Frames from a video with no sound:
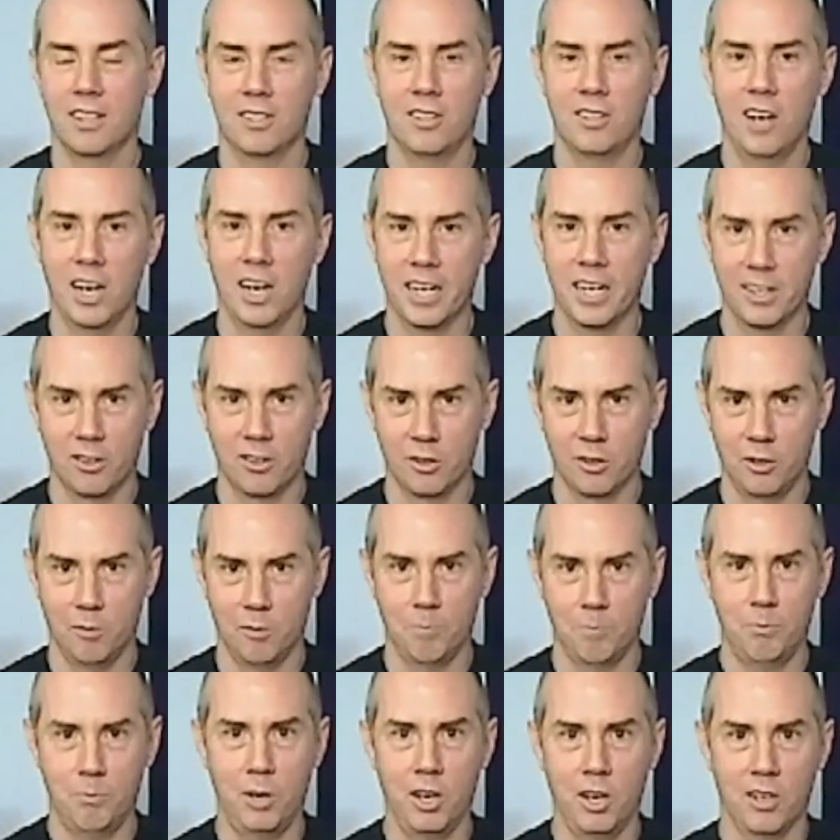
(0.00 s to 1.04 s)
tiny little
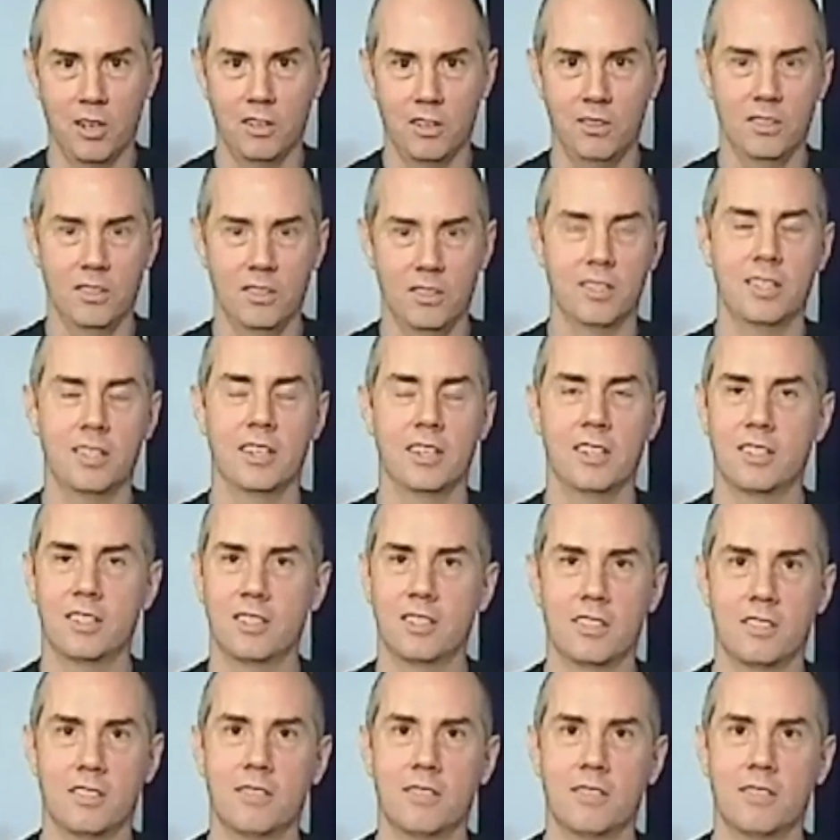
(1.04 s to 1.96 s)
puddle, just